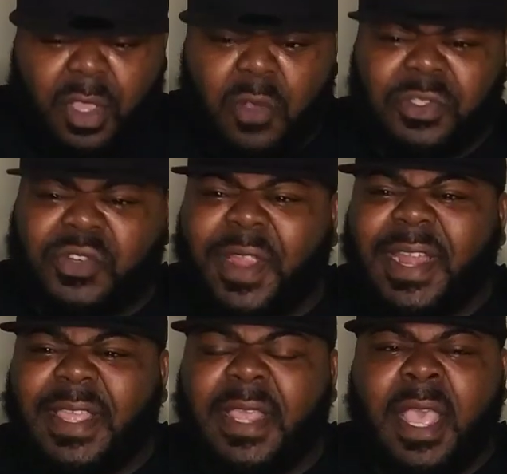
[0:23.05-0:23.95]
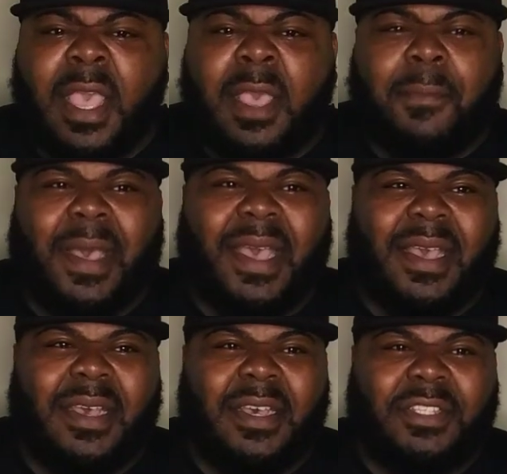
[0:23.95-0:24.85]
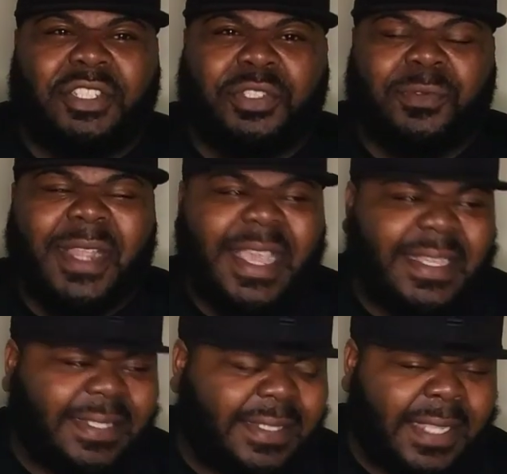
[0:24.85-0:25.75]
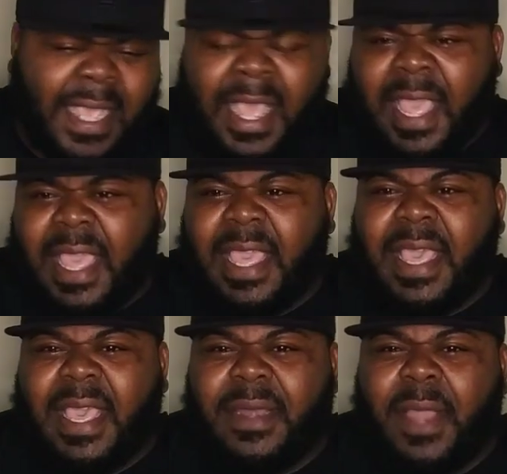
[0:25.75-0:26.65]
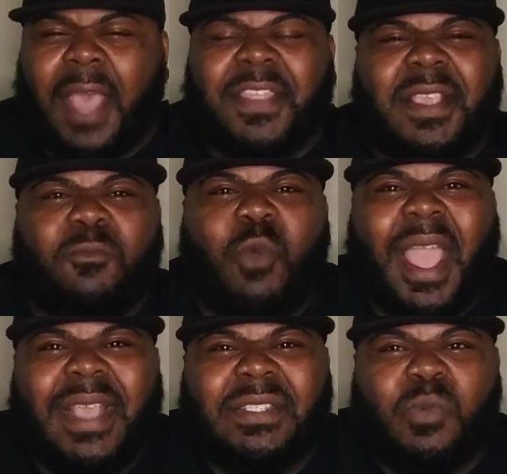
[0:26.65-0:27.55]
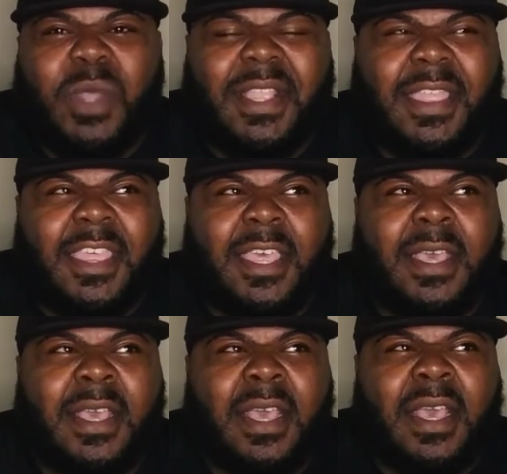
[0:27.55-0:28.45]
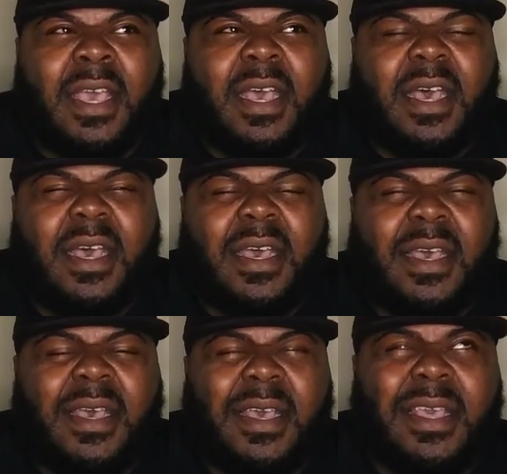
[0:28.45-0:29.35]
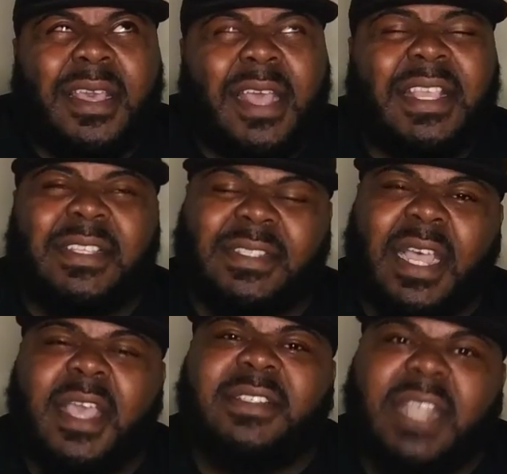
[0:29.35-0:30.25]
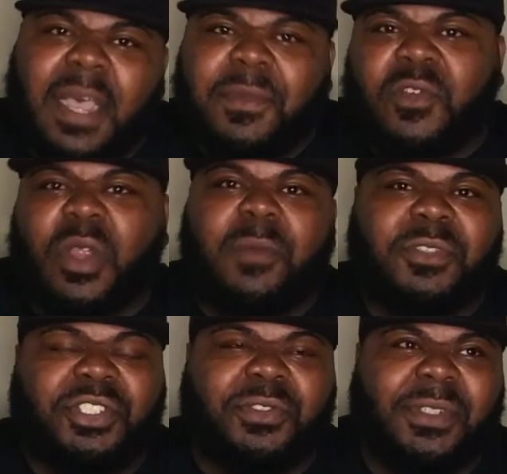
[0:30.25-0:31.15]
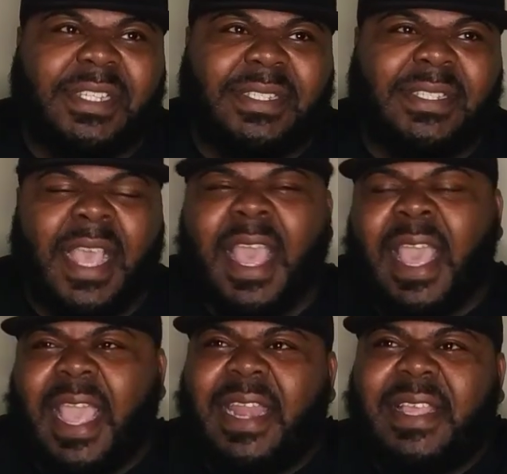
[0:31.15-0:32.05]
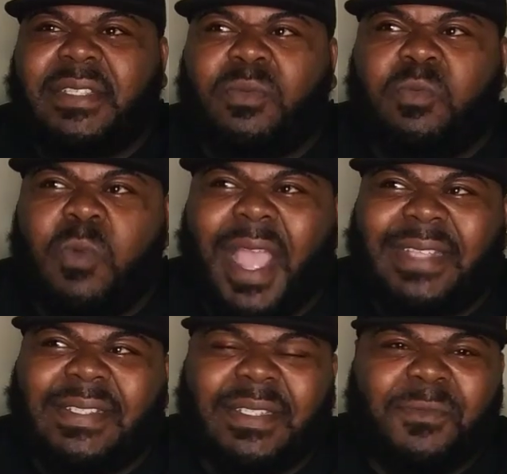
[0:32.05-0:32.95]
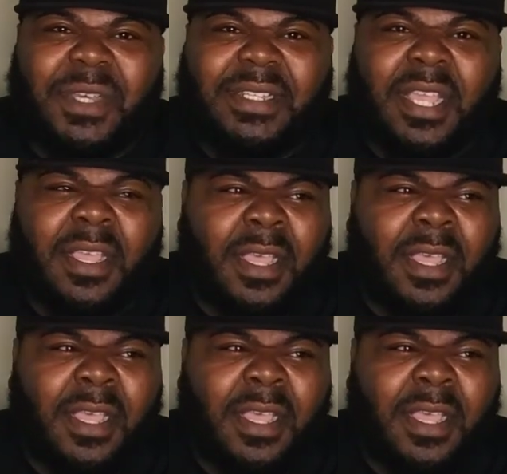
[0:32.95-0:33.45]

was created by Cherice and I think Wax with, I think it's Time To Grub with Cherice. And it's waxing with